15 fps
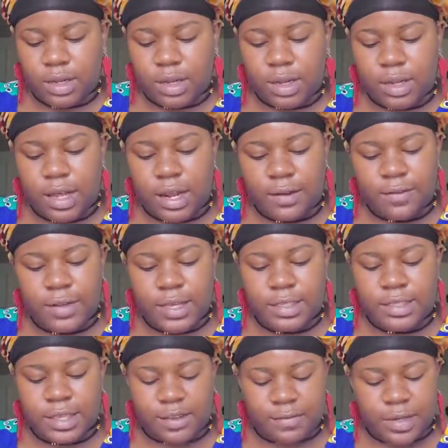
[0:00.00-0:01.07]
A lot of
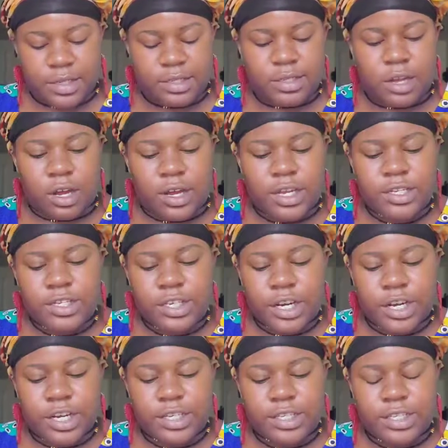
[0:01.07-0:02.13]
us have been taught in
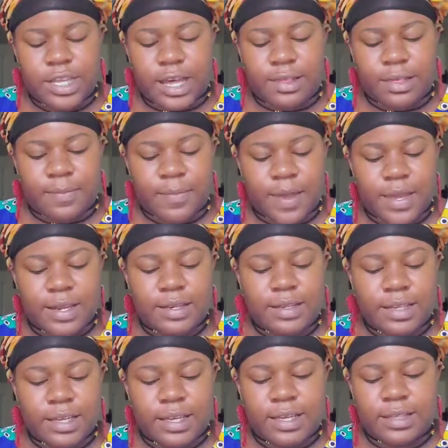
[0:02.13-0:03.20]
church that the man
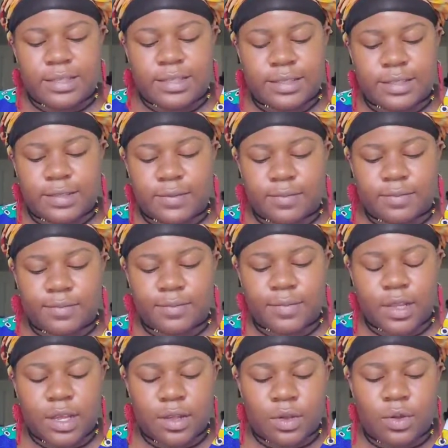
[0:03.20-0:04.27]
leads,
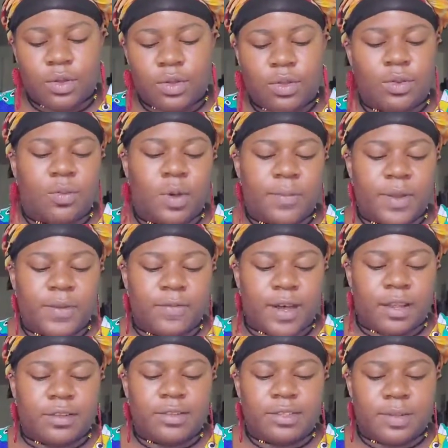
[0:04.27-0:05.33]
the woman
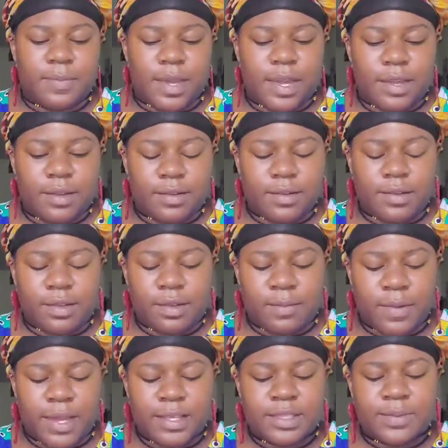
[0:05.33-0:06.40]
follows the man. The
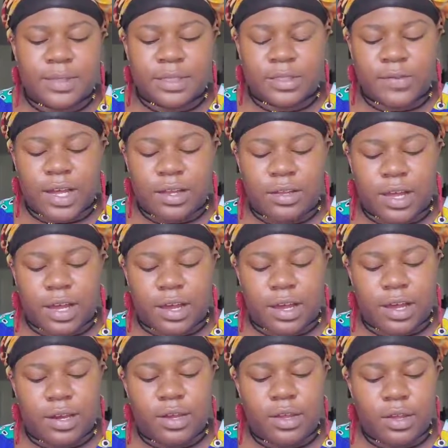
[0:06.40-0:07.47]
man's supposed to follow
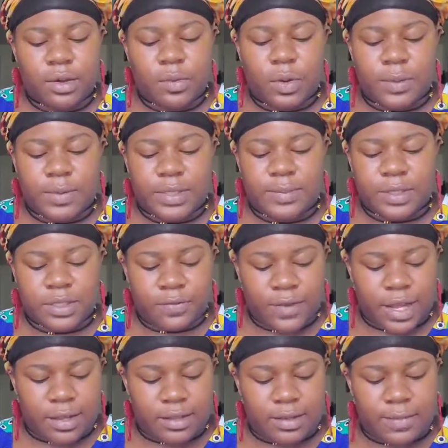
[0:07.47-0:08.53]
God, the woman's supposed to
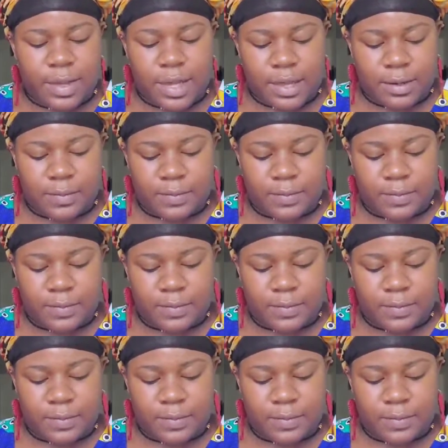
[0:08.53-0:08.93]
follow the man.